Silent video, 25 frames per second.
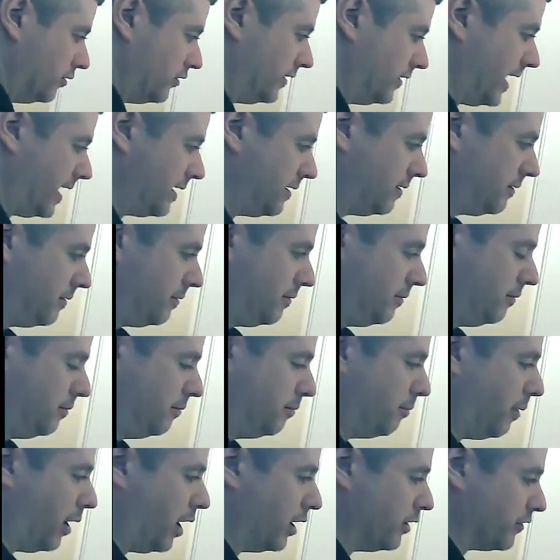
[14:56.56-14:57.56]
It's not
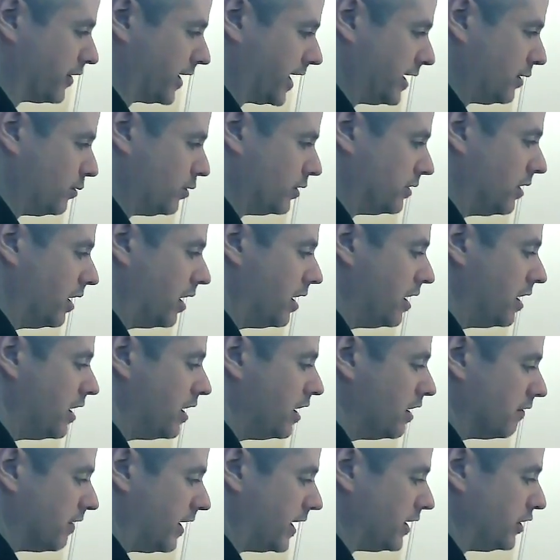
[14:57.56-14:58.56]
bothering anyone.
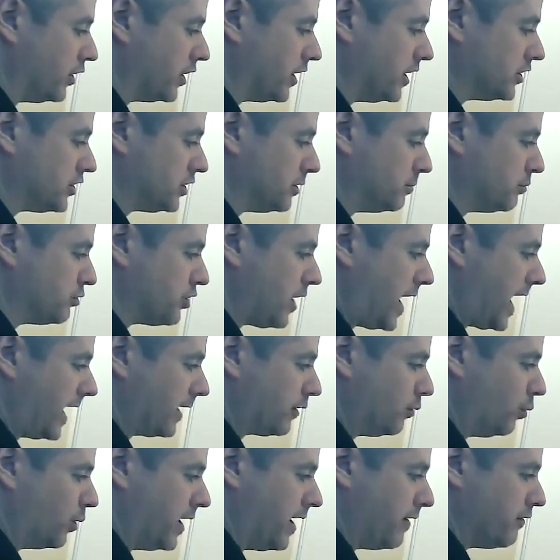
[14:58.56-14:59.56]
right? You're going to
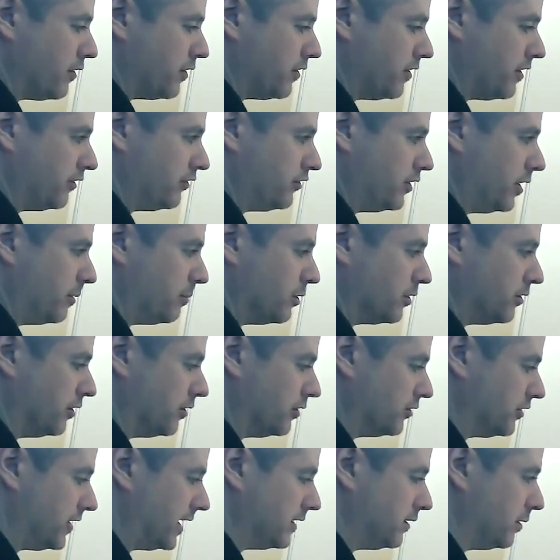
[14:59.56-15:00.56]
subtract whatever this number
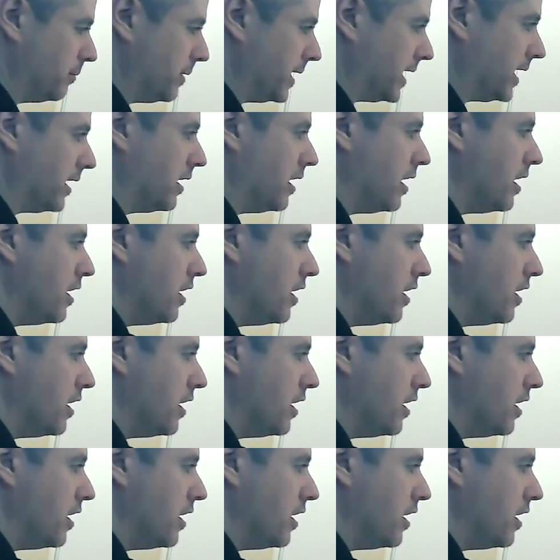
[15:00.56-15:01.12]
turns out to be.